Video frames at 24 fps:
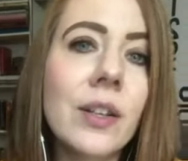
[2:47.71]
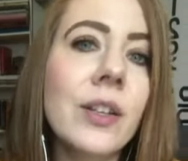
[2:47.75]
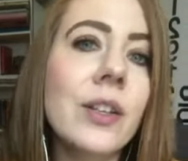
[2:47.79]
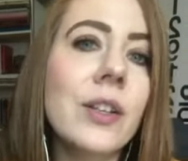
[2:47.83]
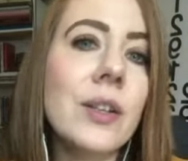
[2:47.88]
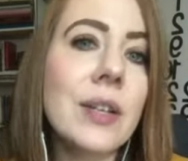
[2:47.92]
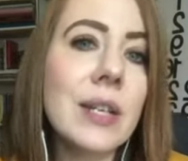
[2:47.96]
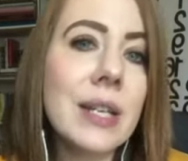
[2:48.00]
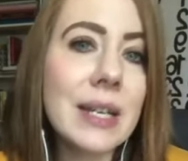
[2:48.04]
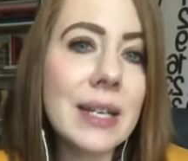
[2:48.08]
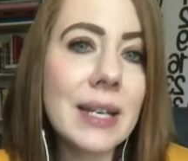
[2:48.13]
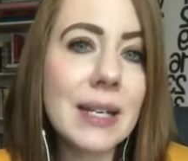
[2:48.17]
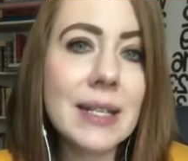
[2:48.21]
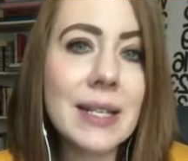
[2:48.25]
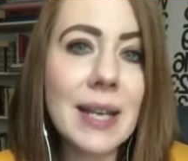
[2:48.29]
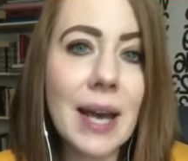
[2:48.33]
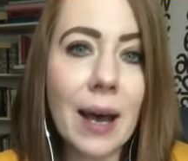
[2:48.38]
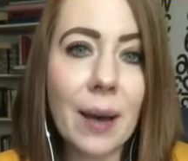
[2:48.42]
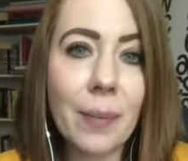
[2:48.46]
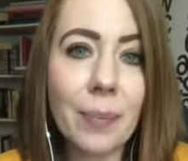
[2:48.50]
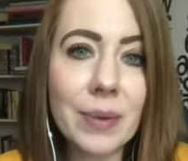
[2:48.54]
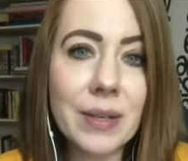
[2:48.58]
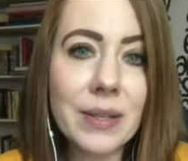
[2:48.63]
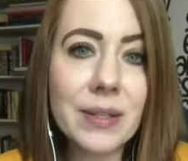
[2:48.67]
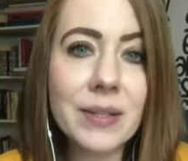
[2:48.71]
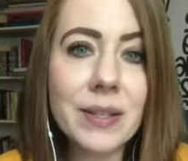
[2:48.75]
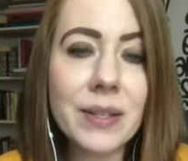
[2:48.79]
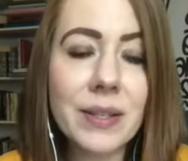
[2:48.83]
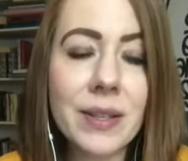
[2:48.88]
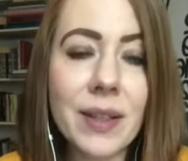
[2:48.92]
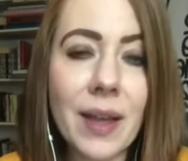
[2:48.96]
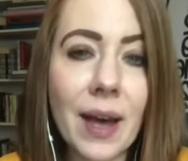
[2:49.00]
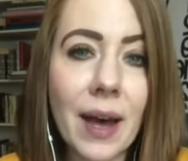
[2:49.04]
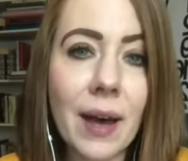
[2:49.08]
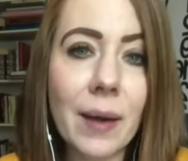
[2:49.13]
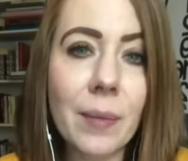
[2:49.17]
You need to tap into
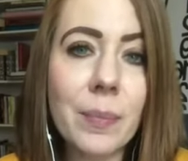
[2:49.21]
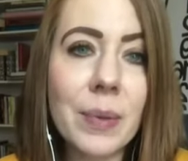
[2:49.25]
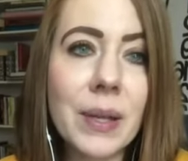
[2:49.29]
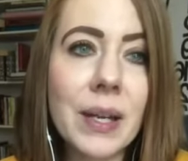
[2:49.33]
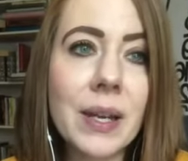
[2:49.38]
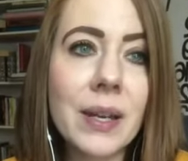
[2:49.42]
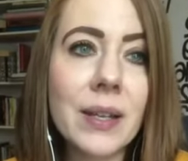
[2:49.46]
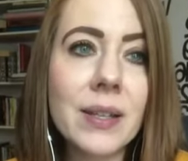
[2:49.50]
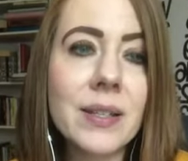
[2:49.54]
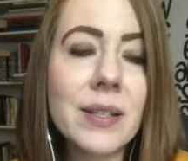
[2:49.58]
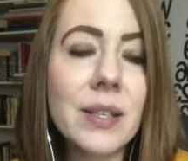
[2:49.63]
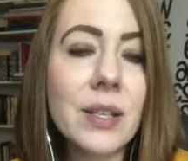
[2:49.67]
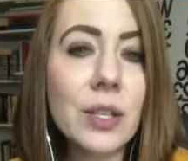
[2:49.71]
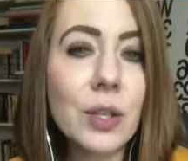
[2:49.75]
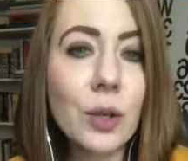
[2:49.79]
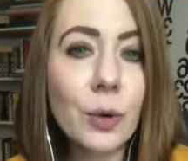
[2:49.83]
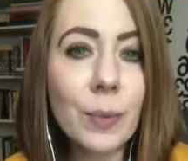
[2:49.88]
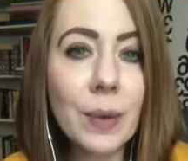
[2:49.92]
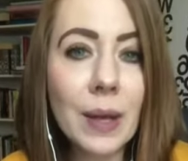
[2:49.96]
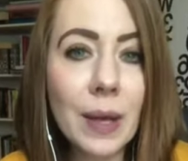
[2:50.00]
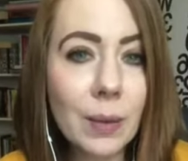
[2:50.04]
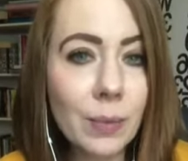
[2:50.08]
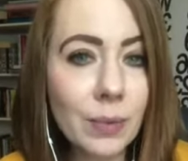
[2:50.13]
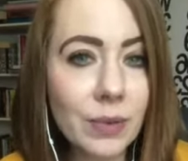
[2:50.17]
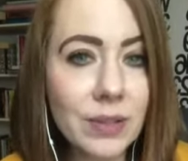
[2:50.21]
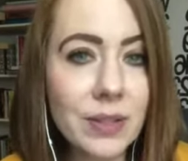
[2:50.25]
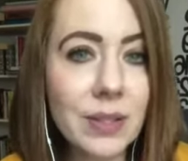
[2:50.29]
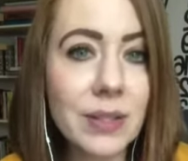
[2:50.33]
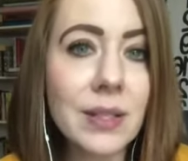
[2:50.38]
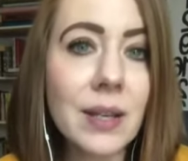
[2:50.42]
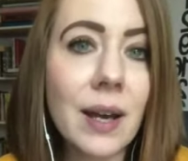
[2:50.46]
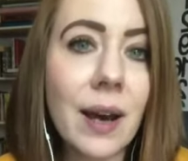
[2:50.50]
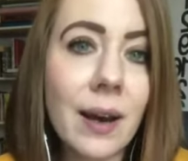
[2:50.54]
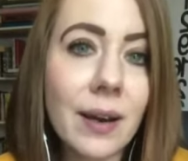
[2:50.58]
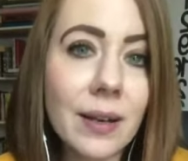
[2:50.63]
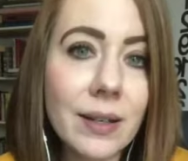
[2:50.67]
that because you'll be able to
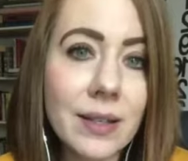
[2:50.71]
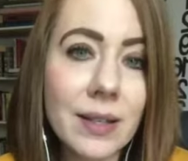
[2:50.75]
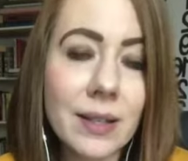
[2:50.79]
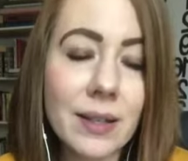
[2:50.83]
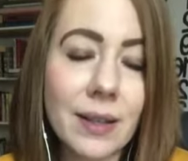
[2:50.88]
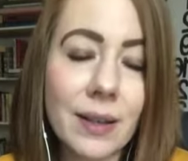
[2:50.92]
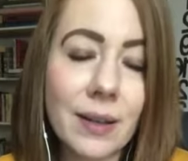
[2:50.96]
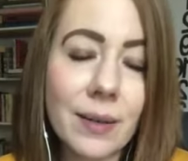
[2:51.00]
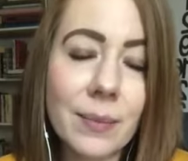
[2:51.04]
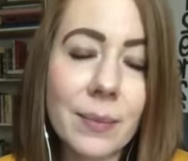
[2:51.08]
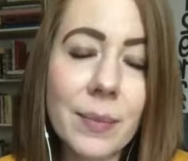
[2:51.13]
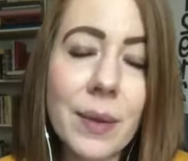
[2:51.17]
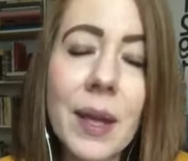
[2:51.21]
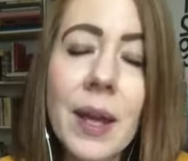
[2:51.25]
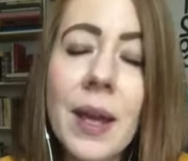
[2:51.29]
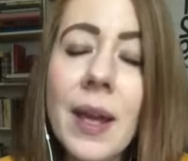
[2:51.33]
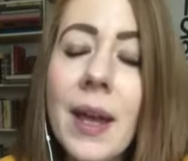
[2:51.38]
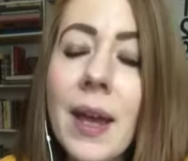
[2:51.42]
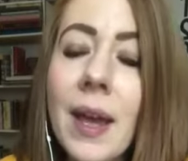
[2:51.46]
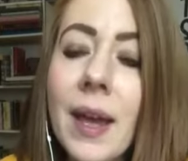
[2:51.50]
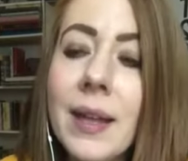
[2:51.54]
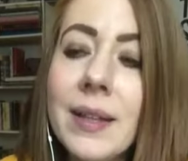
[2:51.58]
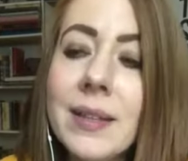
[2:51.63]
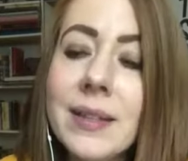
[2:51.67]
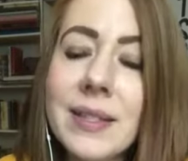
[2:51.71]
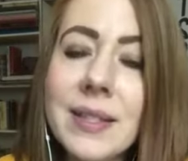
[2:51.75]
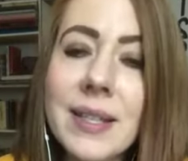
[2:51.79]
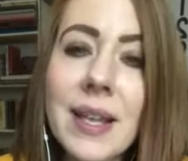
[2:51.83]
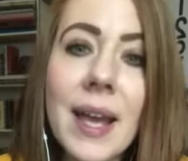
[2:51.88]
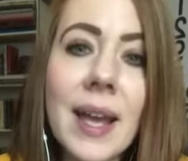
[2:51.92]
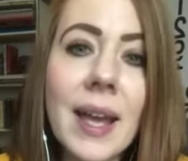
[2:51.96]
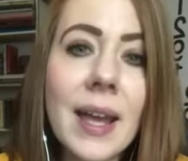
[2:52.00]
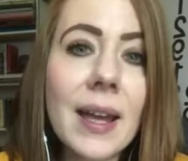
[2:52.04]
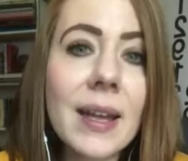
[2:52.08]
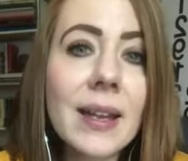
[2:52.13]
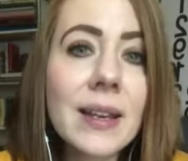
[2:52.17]
talk to them and
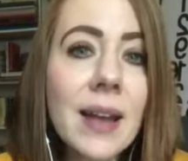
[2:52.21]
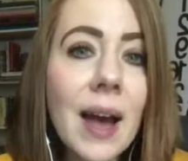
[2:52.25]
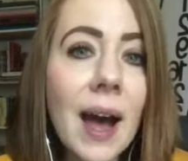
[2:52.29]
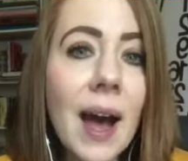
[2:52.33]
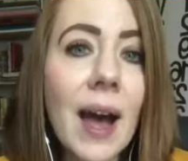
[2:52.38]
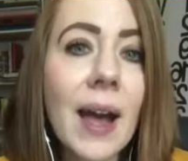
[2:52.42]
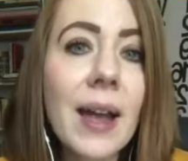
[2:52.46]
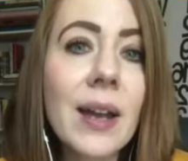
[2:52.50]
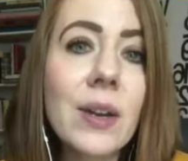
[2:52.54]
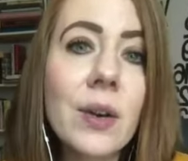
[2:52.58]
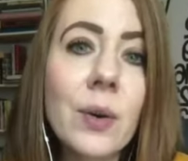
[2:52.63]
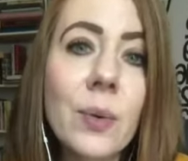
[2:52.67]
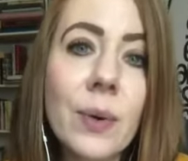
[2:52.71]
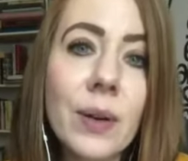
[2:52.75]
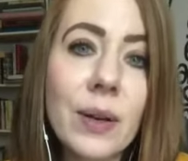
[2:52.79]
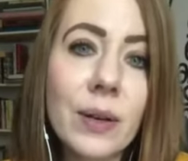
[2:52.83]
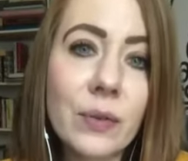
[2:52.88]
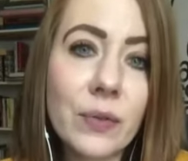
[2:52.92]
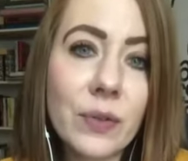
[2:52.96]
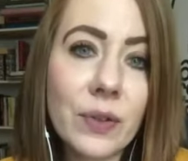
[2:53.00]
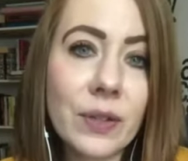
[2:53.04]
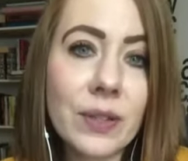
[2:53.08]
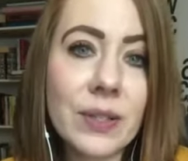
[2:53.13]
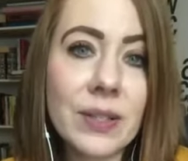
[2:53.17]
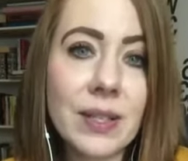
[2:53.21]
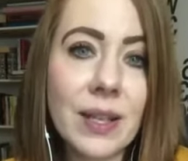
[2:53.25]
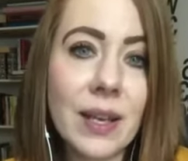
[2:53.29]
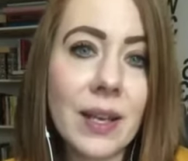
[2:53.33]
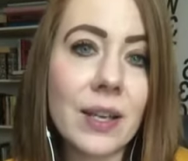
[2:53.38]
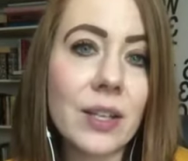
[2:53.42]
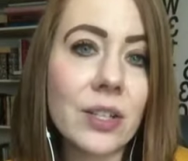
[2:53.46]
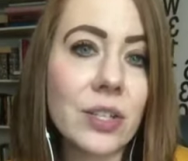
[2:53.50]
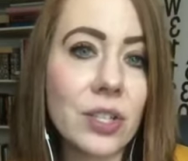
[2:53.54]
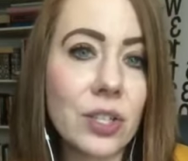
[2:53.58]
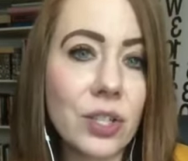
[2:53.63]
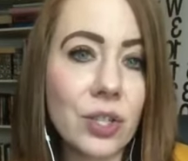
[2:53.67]
say, I know what it feels
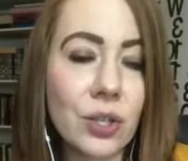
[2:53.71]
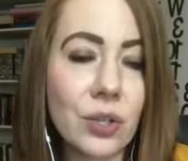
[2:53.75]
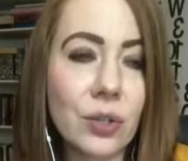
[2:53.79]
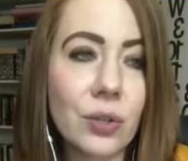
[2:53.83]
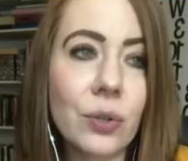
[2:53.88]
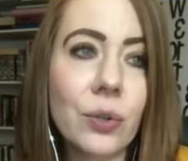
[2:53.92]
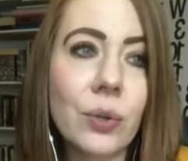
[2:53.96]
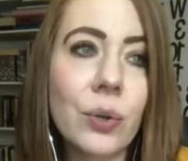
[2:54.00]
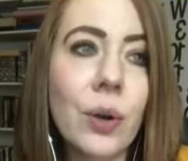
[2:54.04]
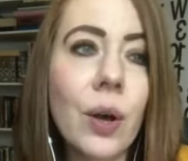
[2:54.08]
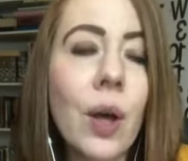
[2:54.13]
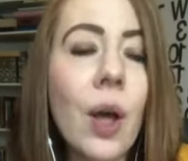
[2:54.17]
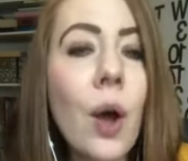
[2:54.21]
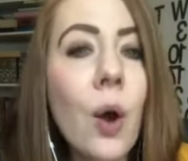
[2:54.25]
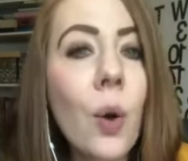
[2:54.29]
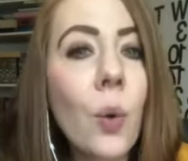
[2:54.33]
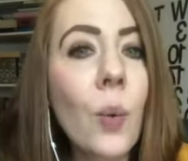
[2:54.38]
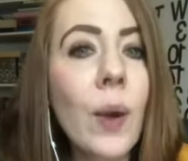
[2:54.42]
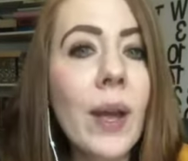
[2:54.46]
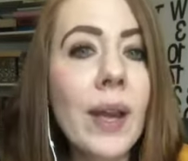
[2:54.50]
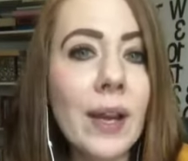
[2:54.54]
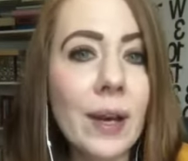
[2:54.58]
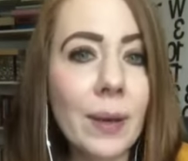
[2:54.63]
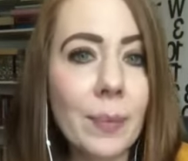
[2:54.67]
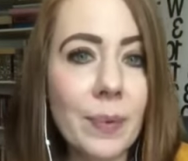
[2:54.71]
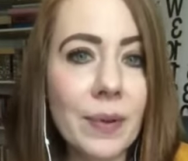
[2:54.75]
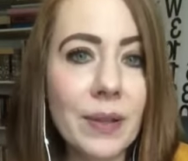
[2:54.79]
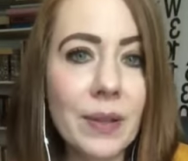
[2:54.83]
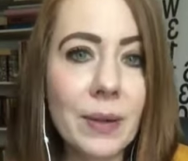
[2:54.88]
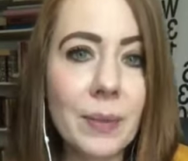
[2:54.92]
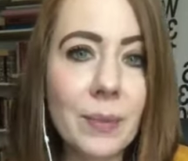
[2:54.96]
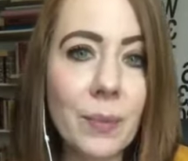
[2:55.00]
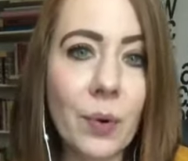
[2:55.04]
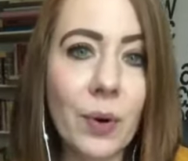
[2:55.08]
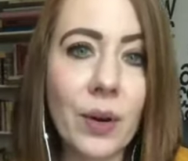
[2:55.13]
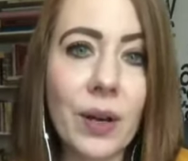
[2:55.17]
like to wake up in
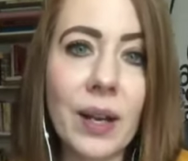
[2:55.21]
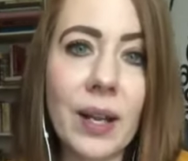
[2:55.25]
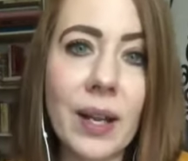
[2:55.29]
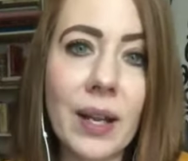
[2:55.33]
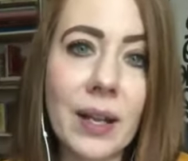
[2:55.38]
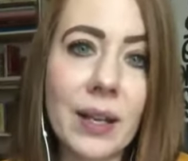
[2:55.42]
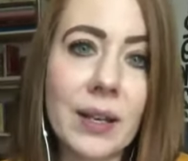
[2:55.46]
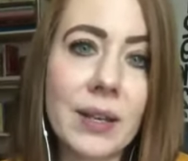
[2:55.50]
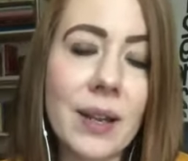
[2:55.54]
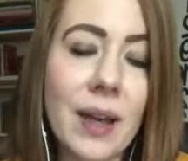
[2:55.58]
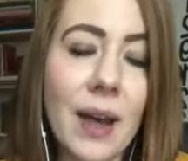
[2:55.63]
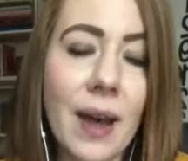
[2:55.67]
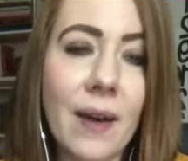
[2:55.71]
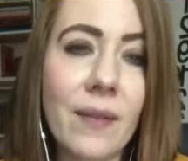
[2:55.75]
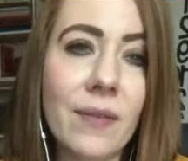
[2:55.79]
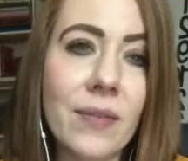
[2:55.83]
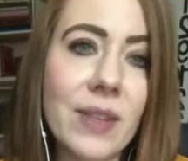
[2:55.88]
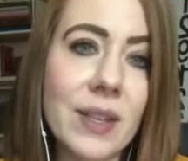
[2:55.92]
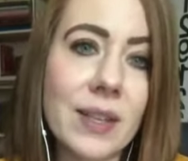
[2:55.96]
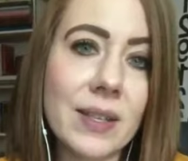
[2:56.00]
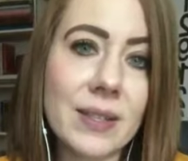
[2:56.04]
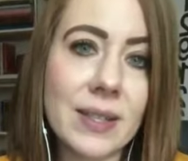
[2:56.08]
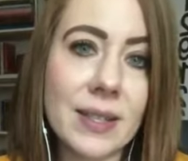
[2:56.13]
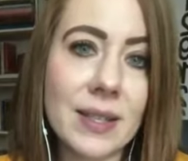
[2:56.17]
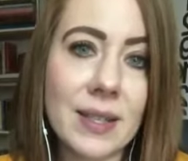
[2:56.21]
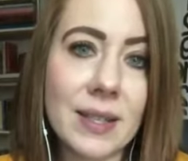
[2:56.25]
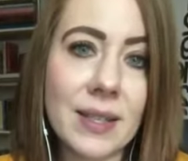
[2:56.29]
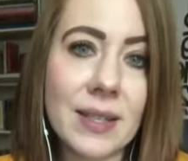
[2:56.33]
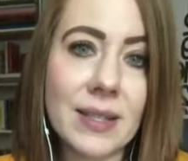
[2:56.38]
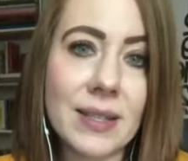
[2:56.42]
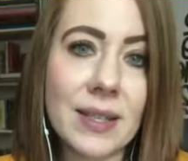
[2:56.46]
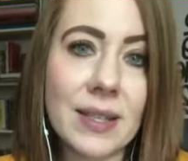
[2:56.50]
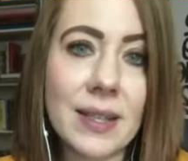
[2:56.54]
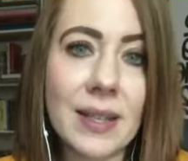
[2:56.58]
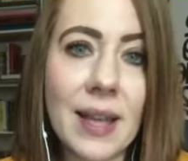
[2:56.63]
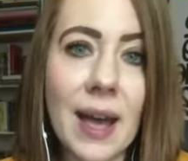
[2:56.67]
the morning and have this and
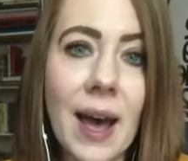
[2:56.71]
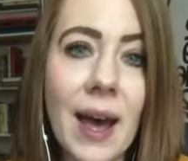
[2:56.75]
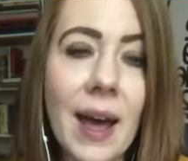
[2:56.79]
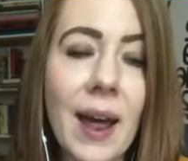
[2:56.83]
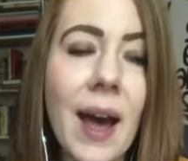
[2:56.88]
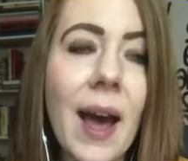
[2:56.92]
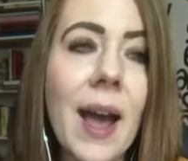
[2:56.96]
this and that.